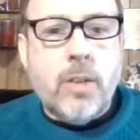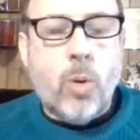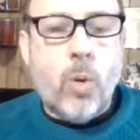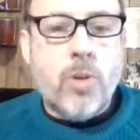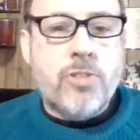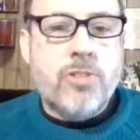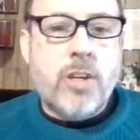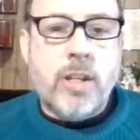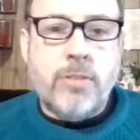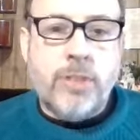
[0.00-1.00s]
or
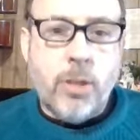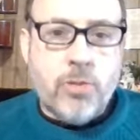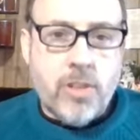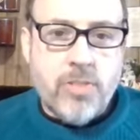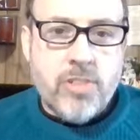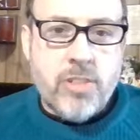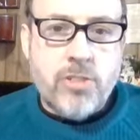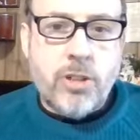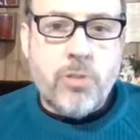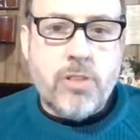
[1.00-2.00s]
son of Joseph, since
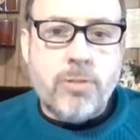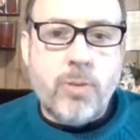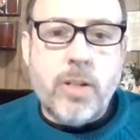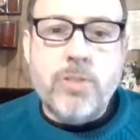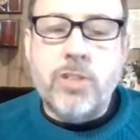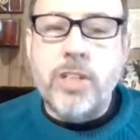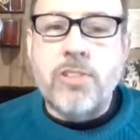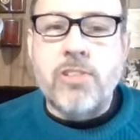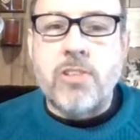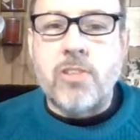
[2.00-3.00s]
Joseph was
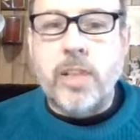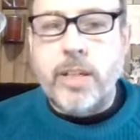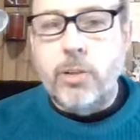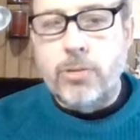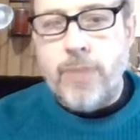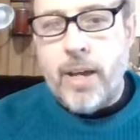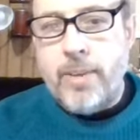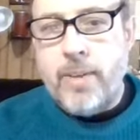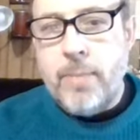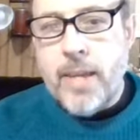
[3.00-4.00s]
Jesus' legal
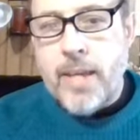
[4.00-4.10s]
father,